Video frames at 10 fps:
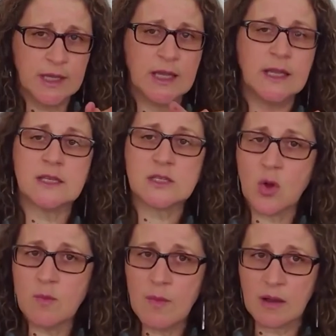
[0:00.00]
in the
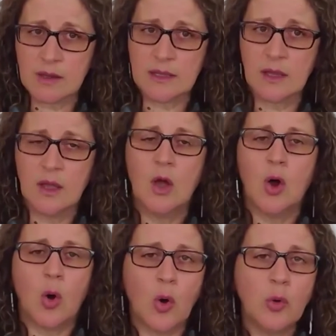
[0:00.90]
stock market,
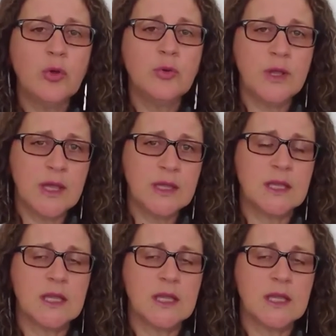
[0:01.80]
all you need